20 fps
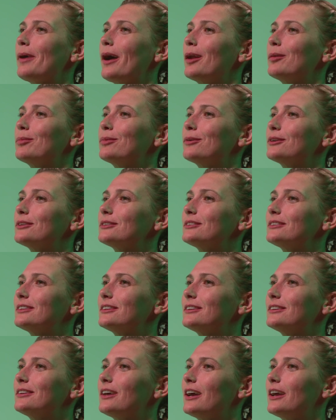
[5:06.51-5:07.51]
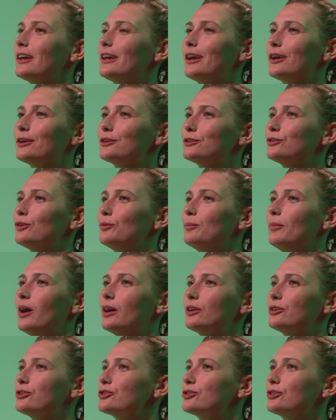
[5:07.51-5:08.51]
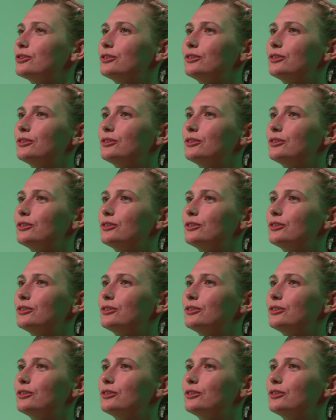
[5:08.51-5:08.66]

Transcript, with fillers: bad person. I care so much.